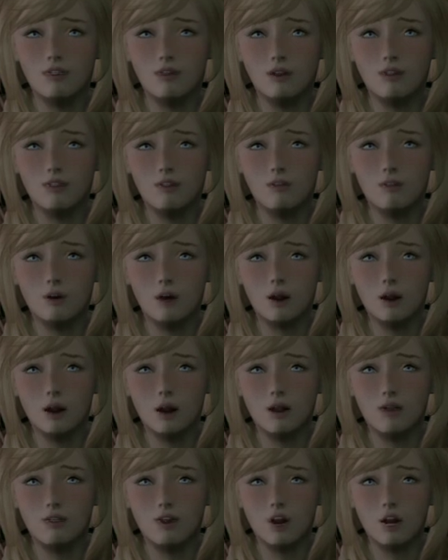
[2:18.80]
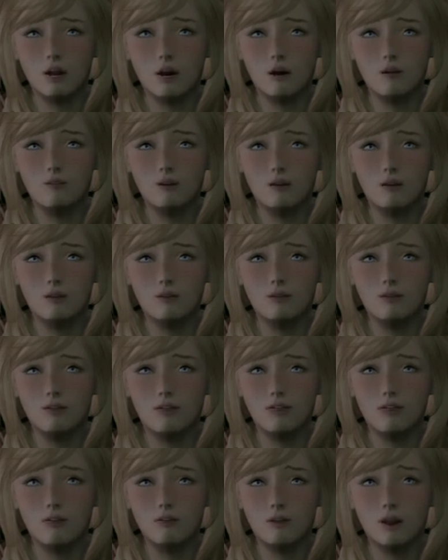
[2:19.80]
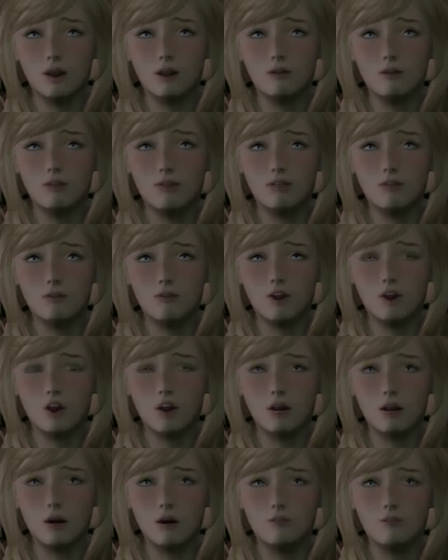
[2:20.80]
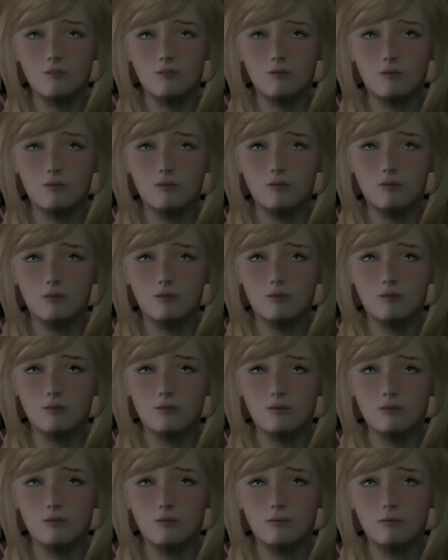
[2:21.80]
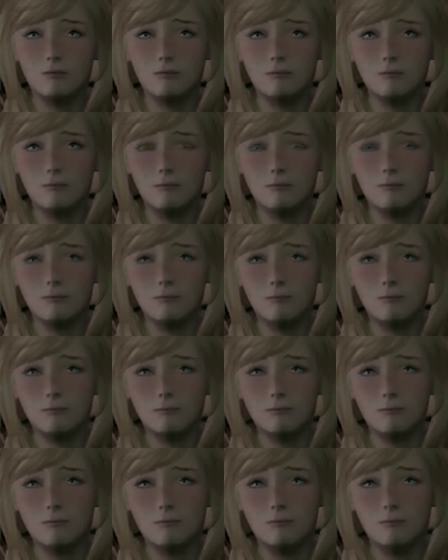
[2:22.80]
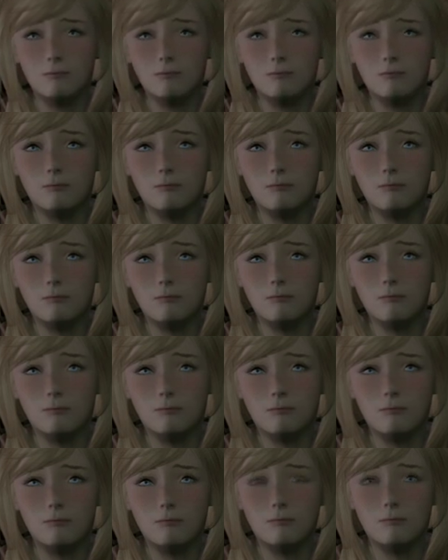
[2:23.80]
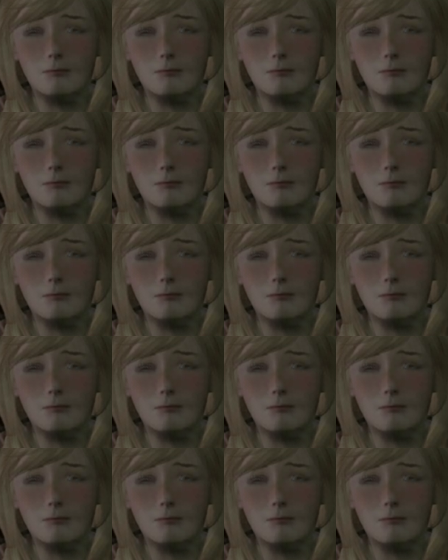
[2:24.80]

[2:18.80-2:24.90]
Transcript: featured in this playlist. Bethnet links are down below. Don't forget to subscribe if you're new,